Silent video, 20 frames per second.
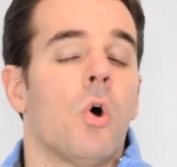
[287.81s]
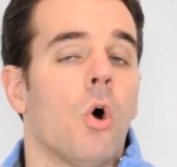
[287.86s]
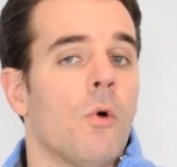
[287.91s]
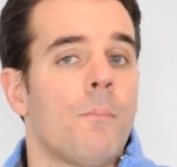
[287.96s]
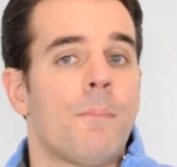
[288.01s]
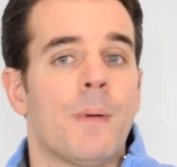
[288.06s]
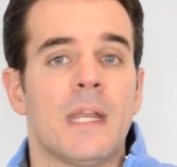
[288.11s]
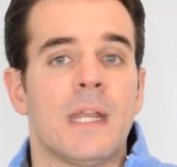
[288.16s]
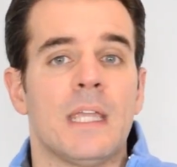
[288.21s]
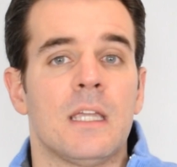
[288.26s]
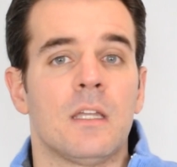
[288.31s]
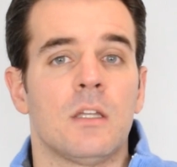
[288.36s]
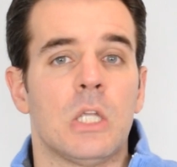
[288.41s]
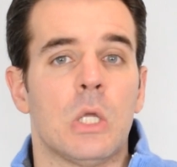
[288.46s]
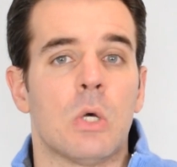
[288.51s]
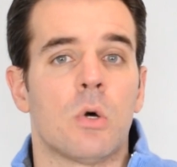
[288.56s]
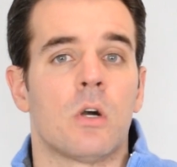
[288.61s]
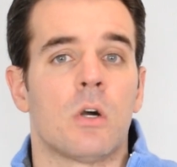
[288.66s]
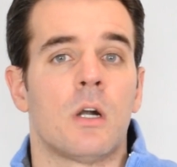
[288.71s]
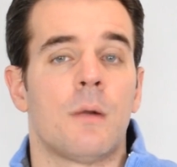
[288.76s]
opening
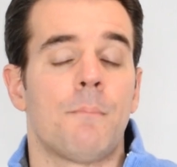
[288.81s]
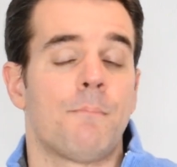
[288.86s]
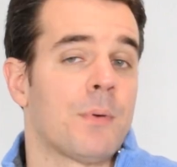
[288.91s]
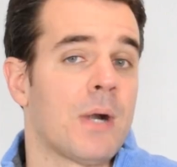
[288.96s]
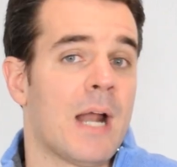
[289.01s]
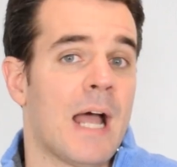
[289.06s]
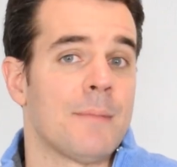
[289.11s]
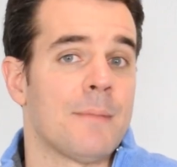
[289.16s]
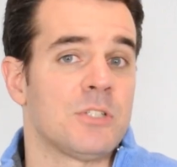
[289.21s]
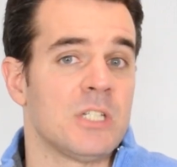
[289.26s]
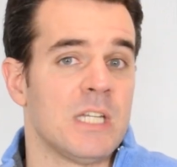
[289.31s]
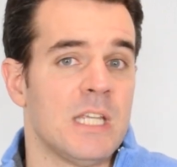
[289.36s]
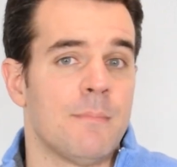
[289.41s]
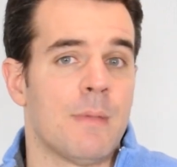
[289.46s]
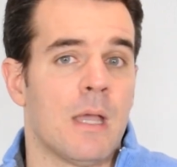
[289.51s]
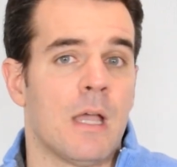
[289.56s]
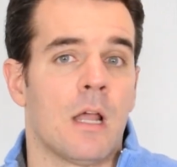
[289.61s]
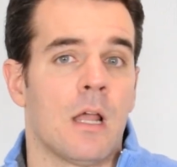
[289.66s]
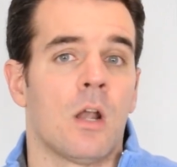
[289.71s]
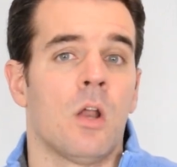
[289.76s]
your perhaps
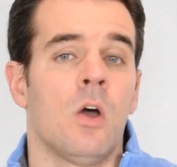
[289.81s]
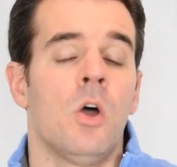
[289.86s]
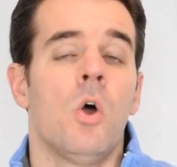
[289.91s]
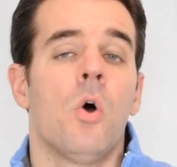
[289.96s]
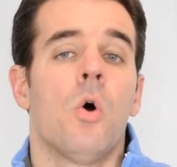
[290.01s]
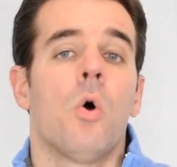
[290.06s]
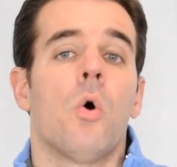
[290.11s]
email,